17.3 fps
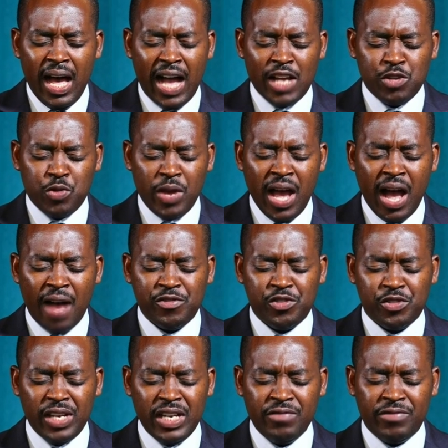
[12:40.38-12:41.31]
As we
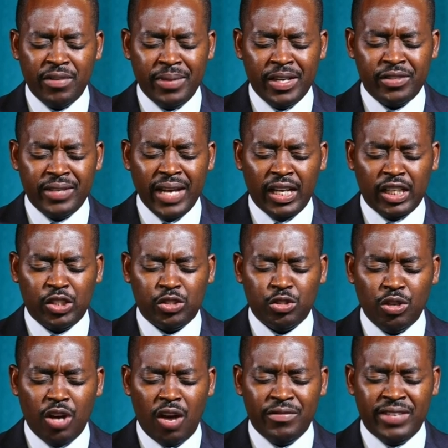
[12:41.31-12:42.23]
have seen from the
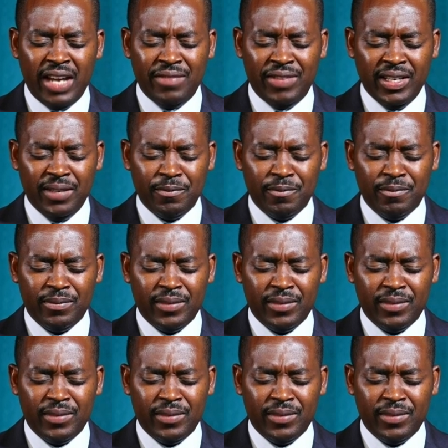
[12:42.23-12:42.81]
text of David,